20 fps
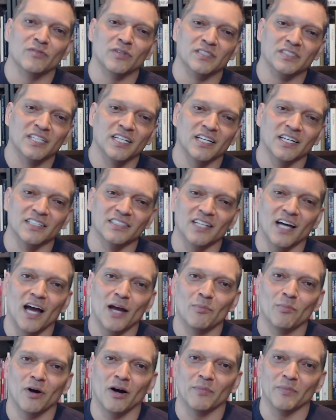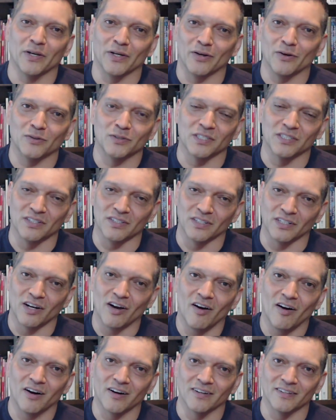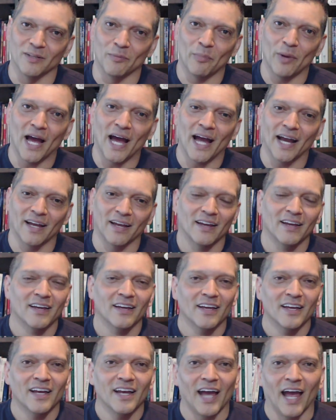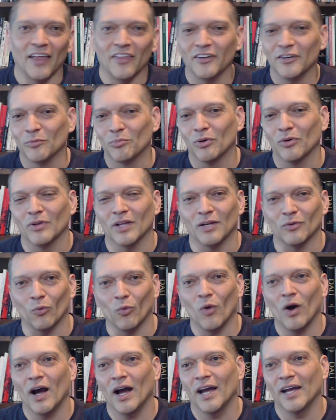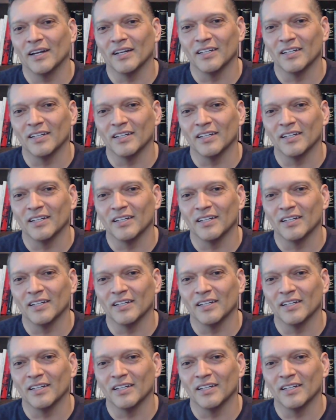ticking time bomb that goes into the car in the back, and then you pull out wide.